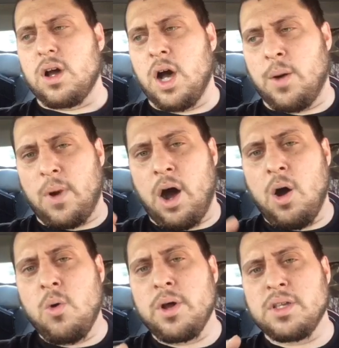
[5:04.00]

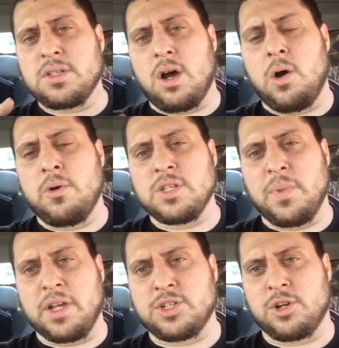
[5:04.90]
Always
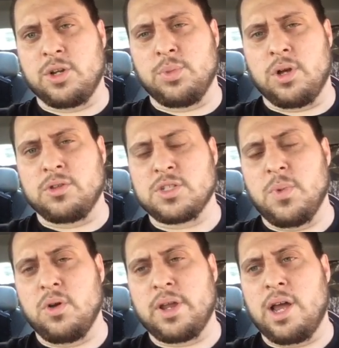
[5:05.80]
make sure you blow the
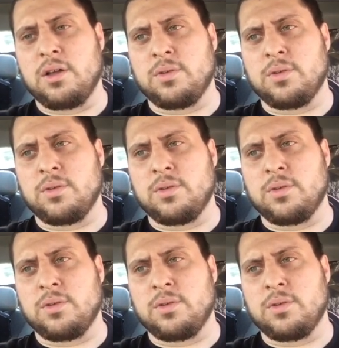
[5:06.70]
smoke out